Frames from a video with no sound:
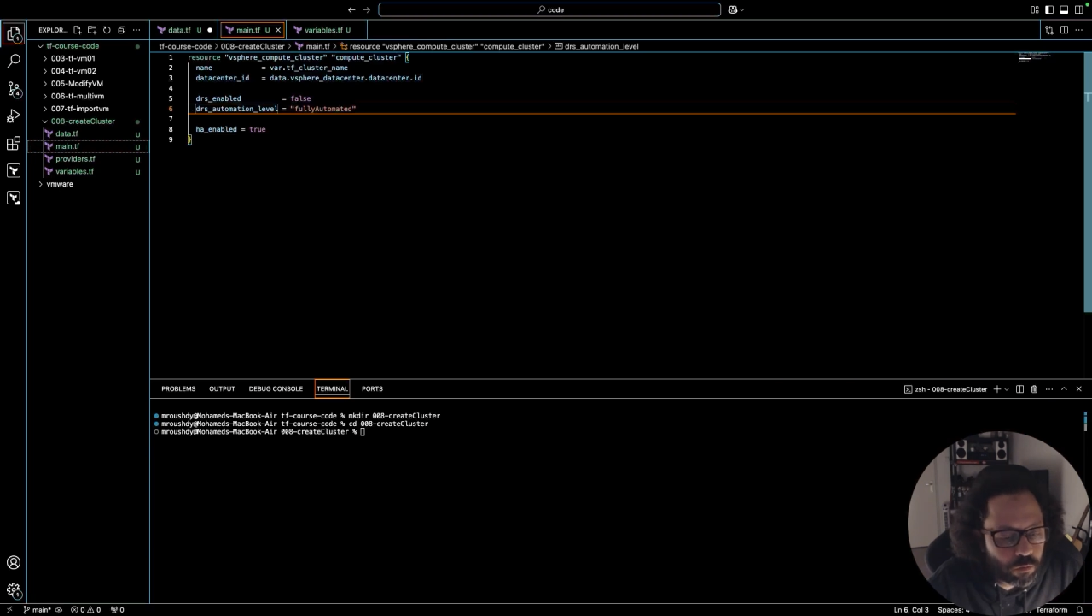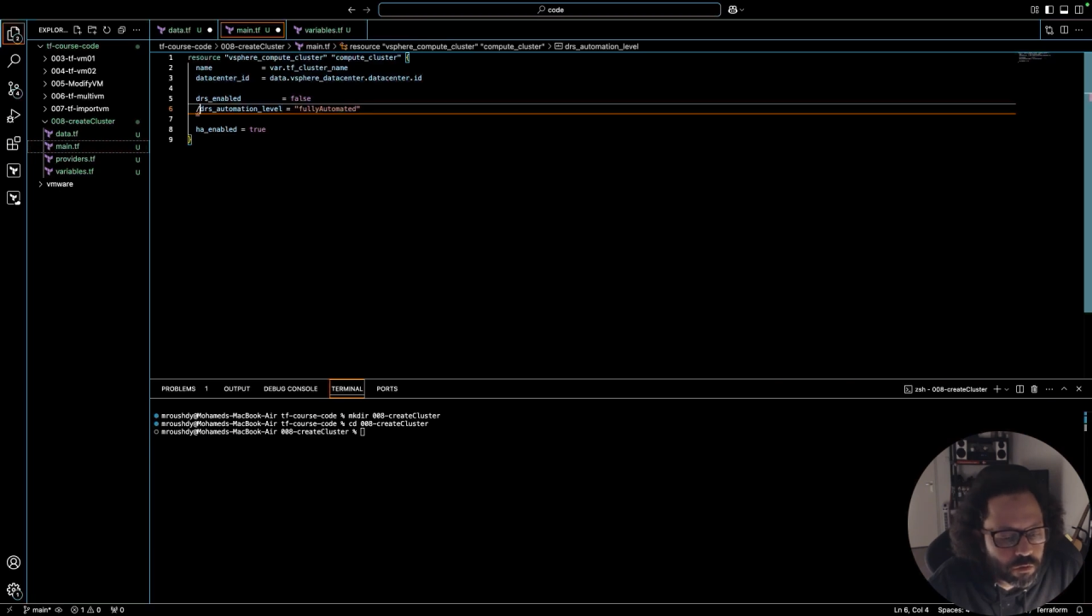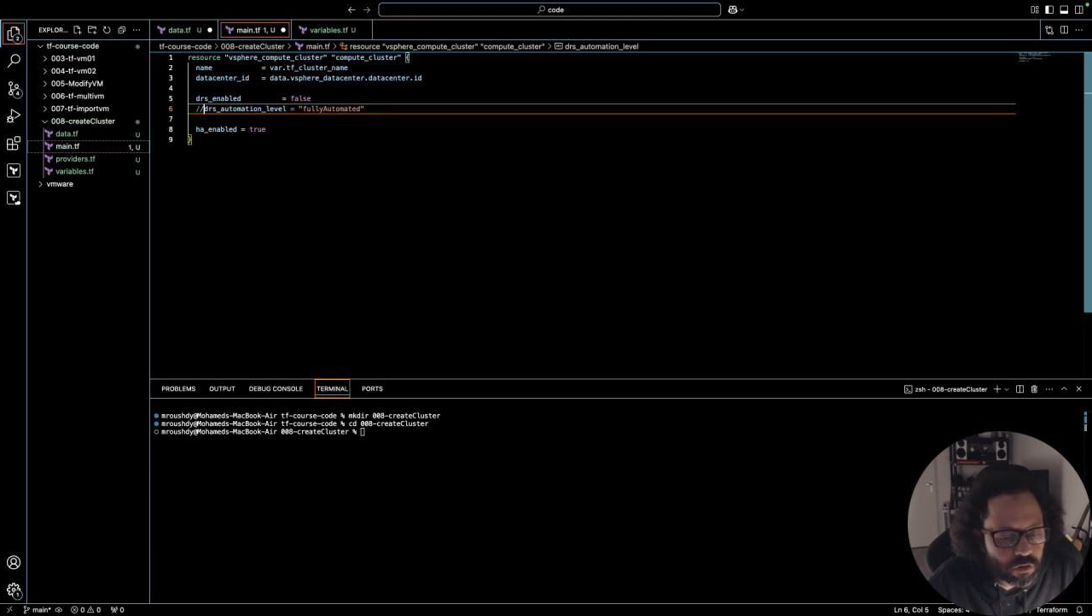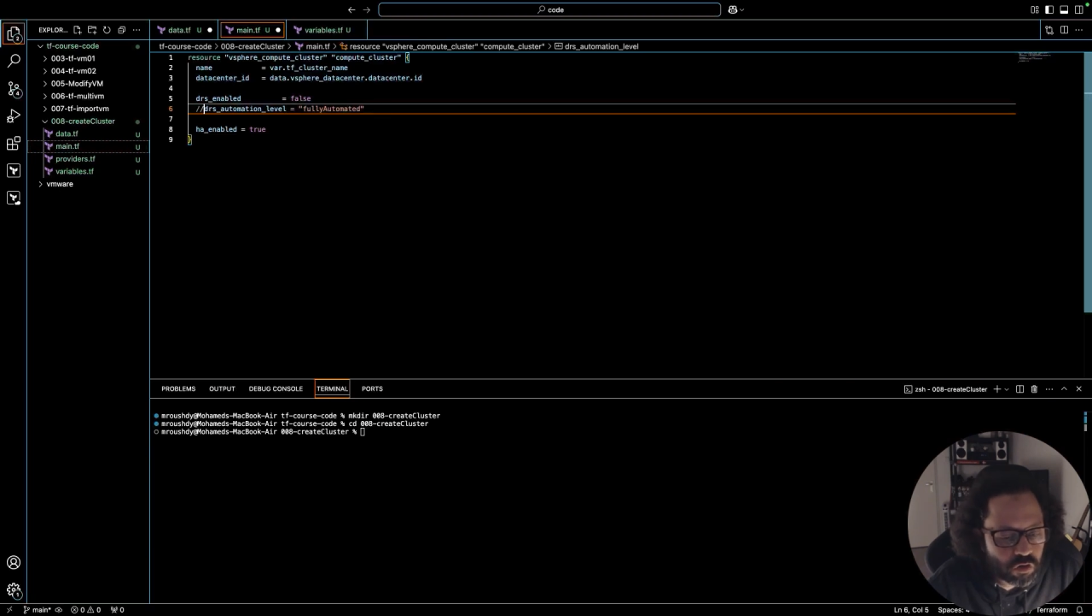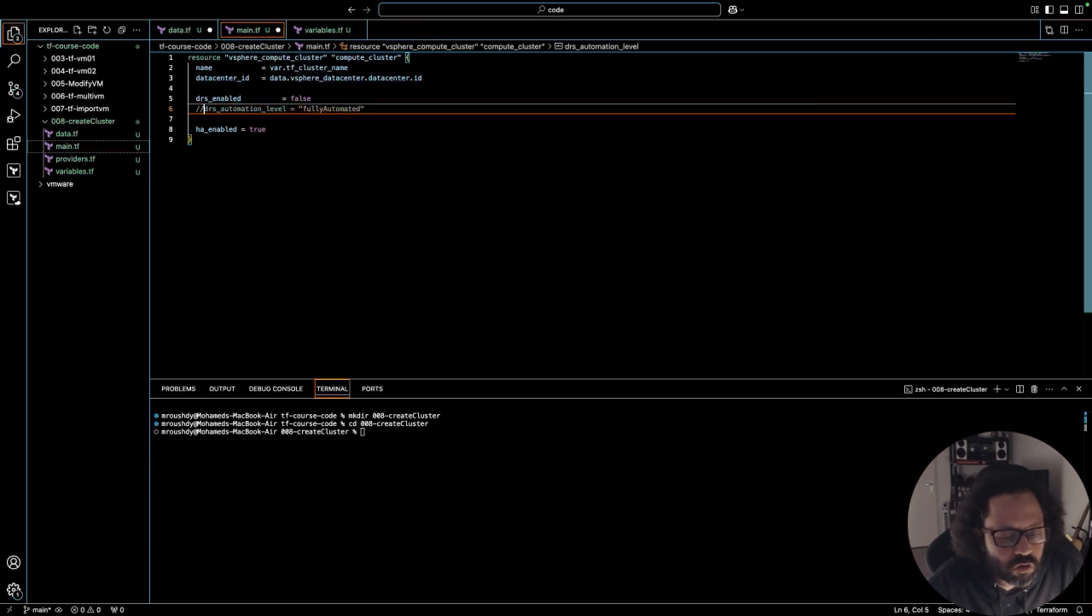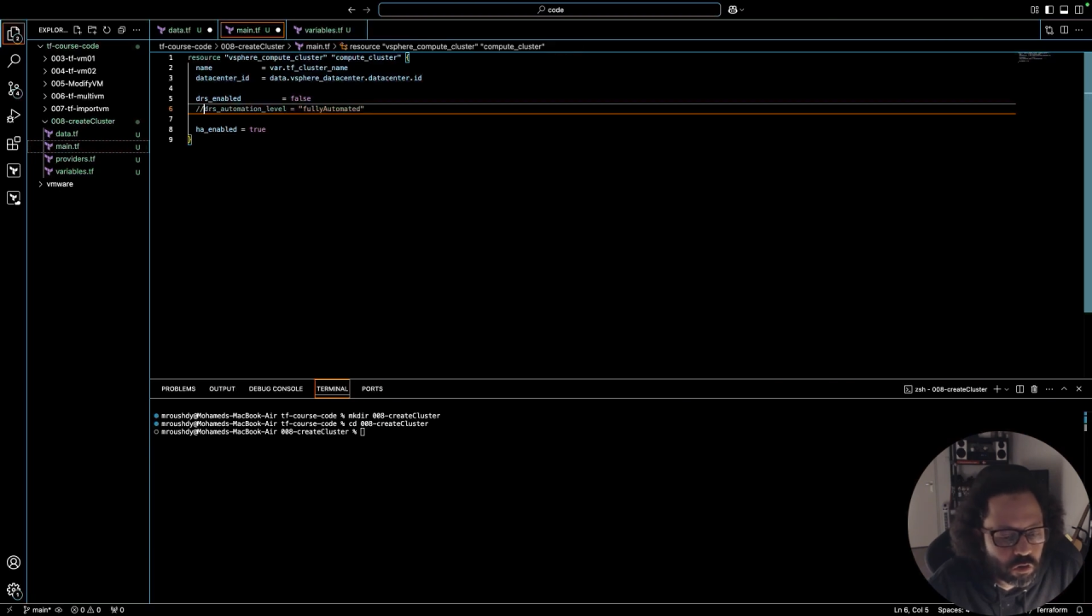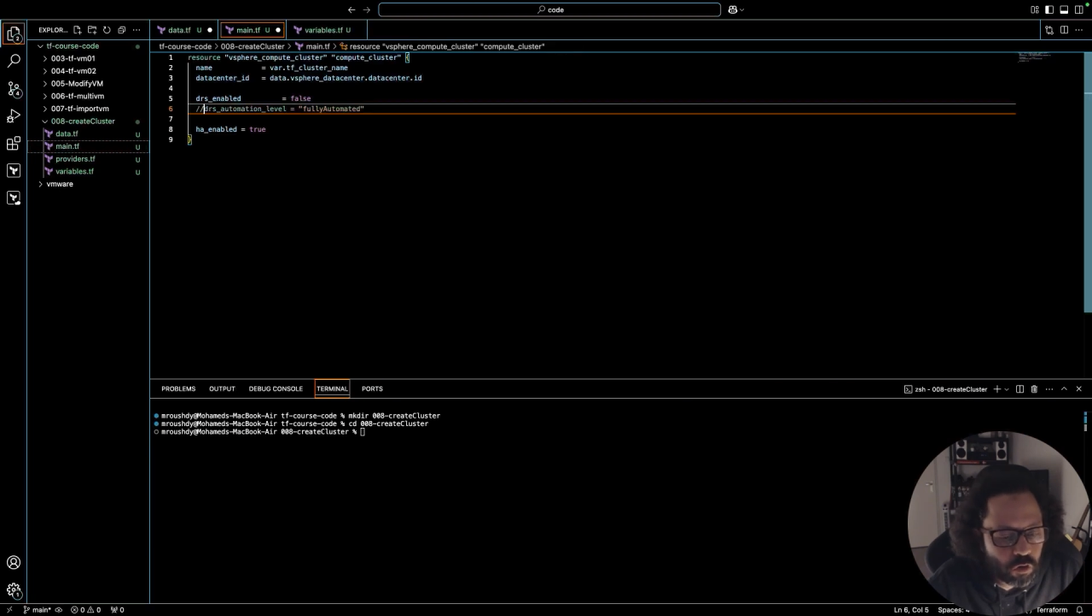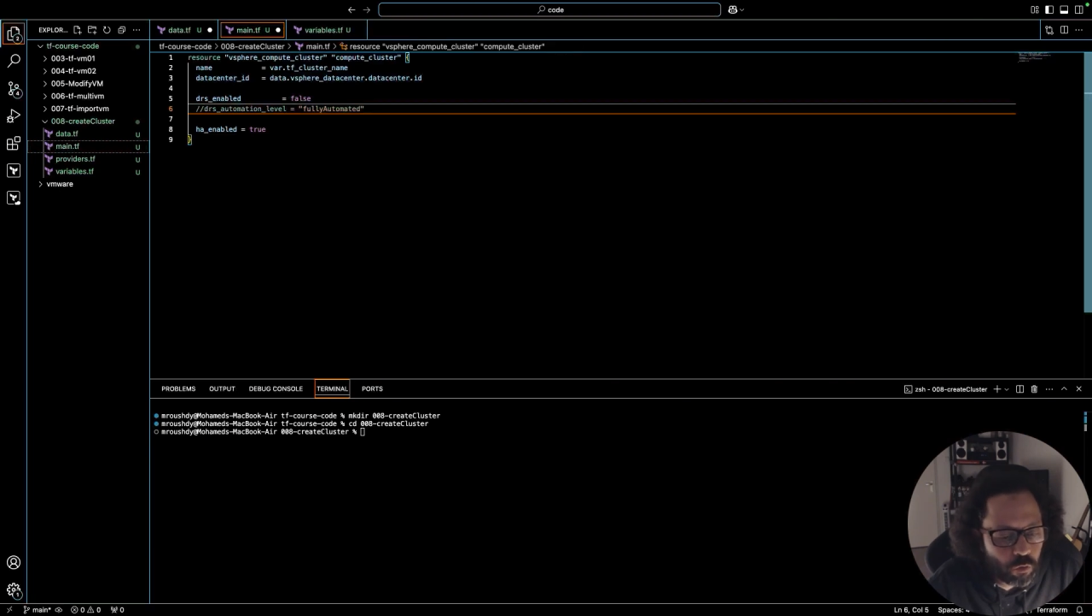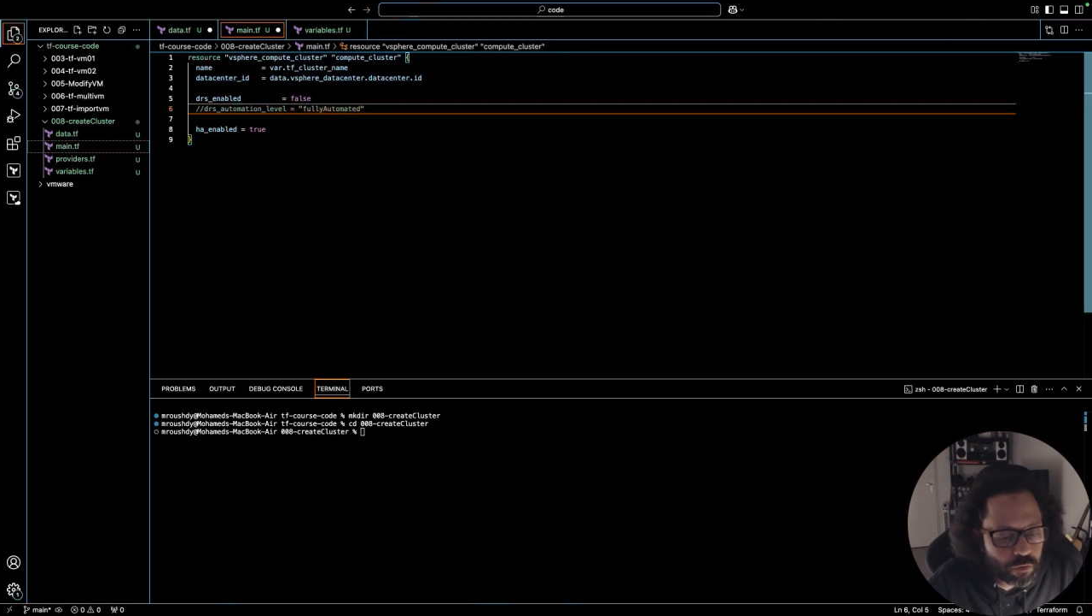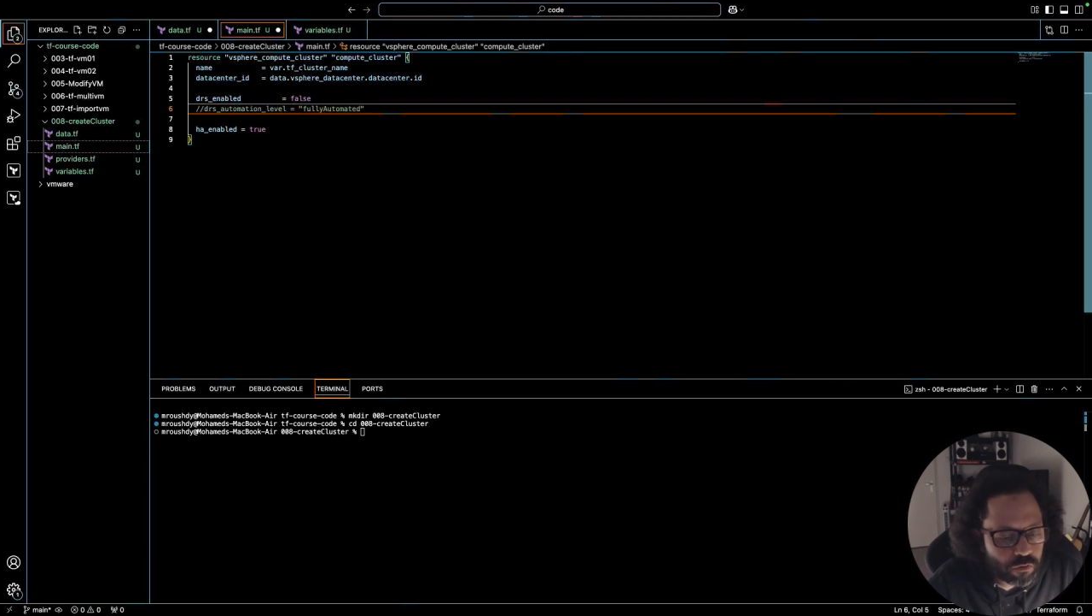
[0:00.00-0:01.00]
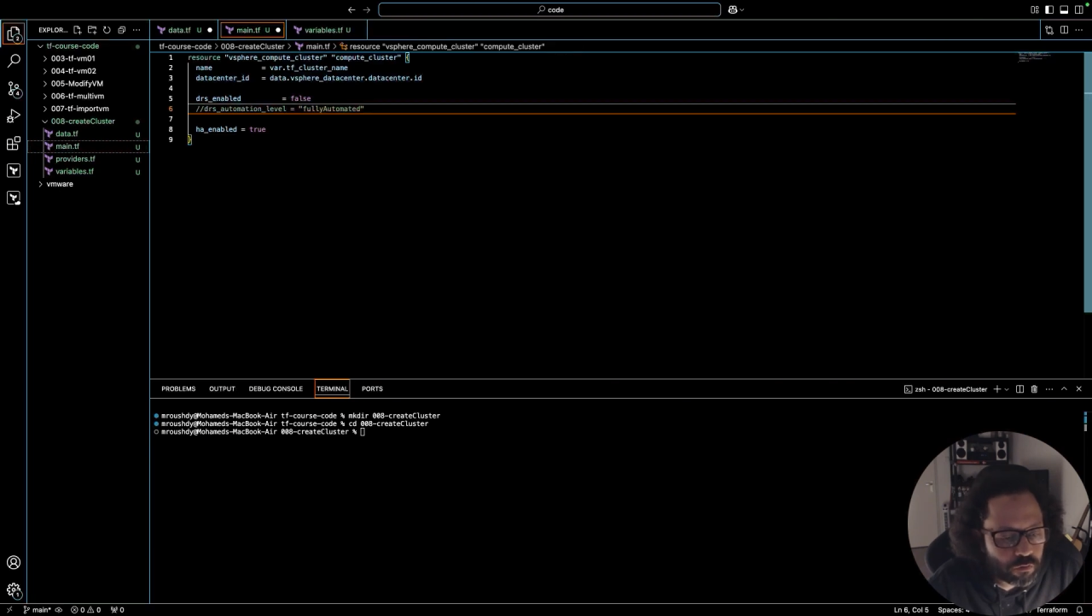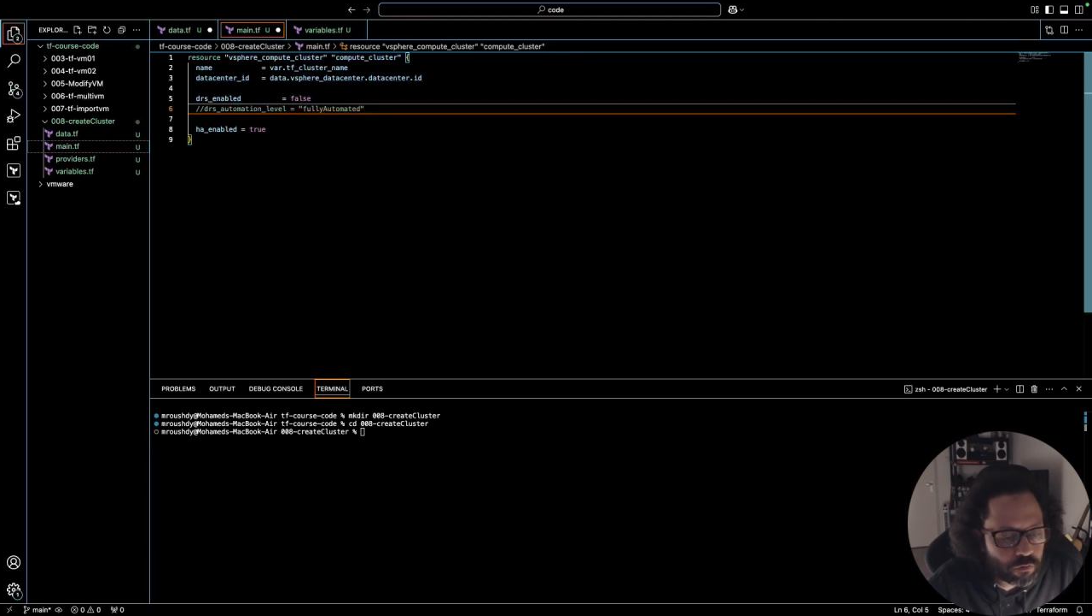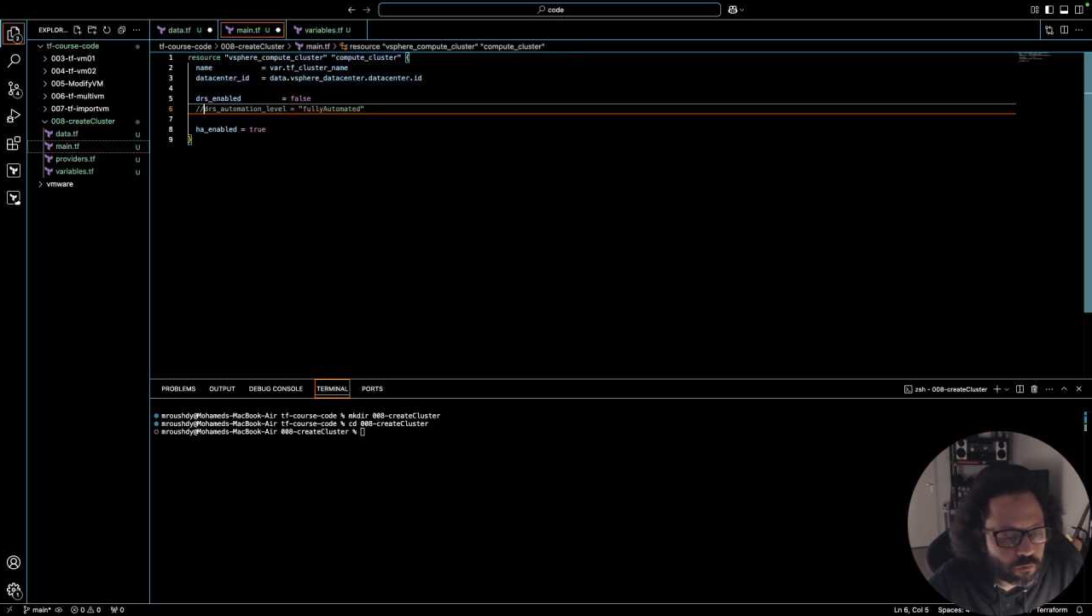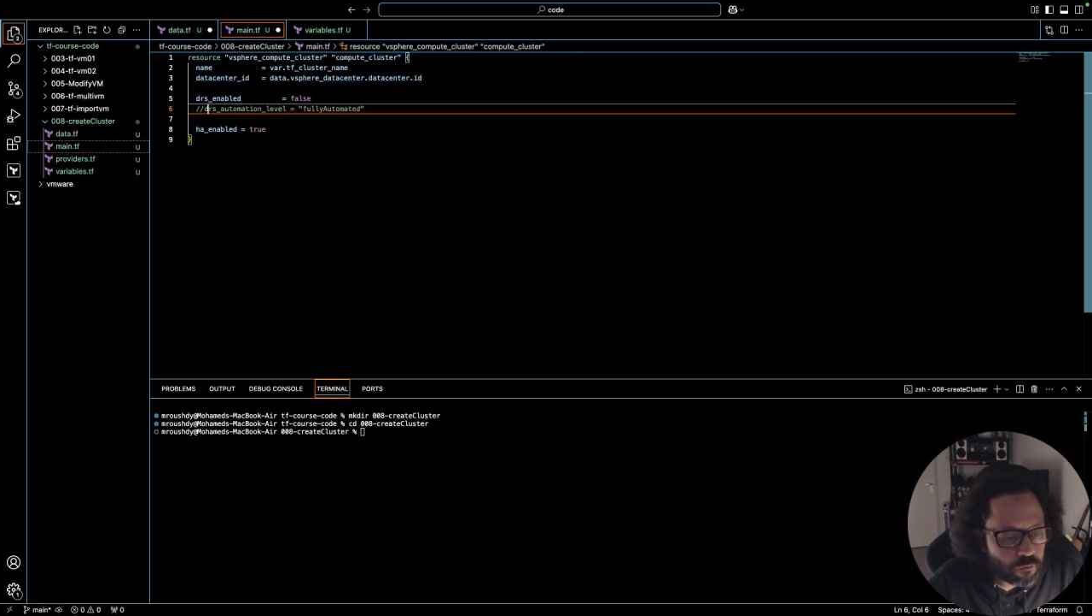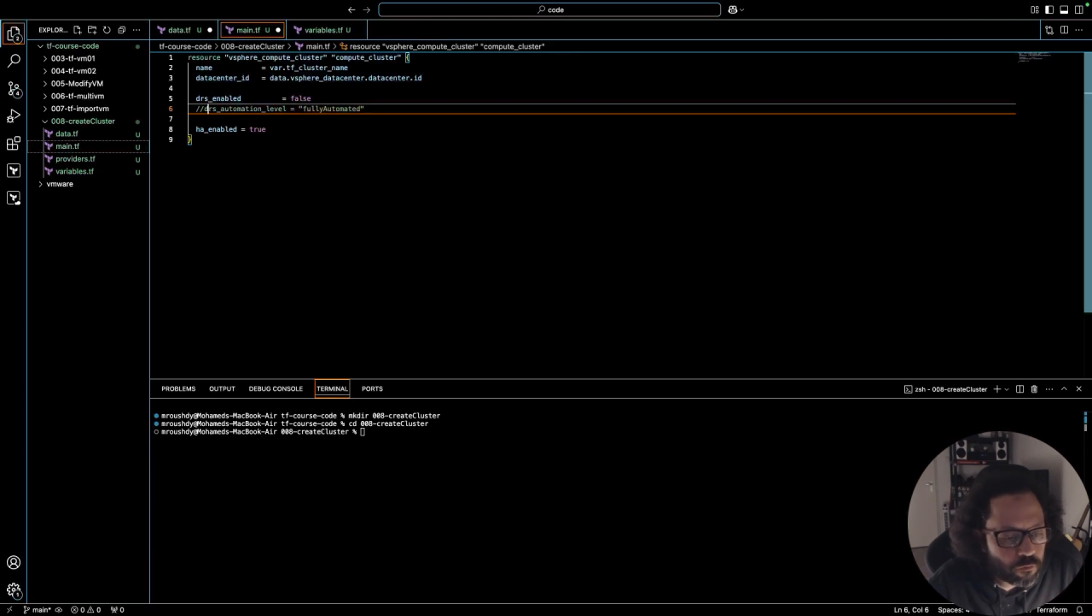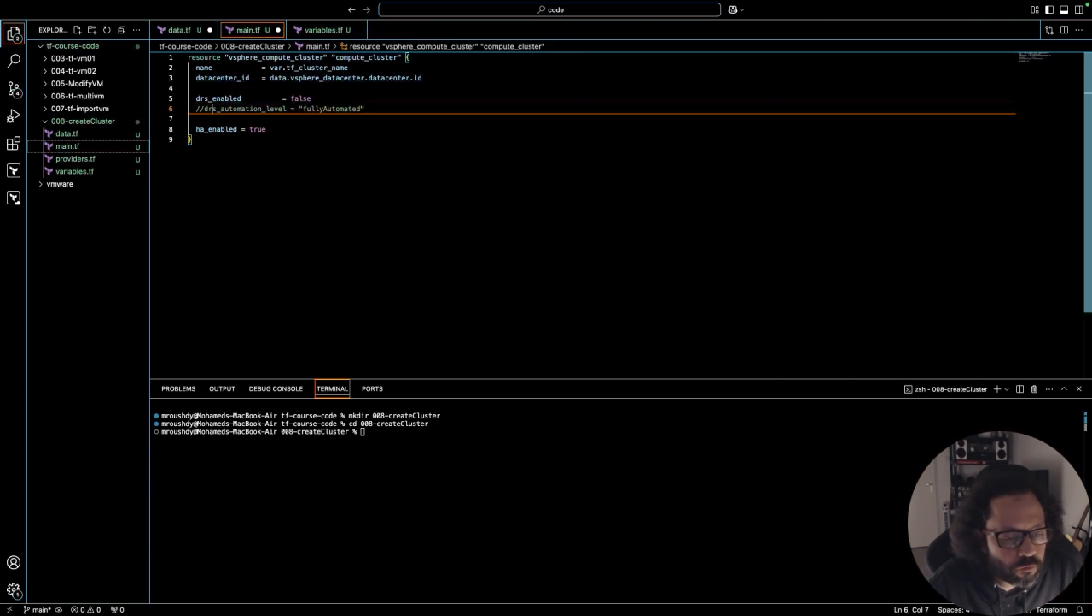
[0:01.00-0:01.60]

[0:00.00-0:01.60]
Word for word: Let's just comment it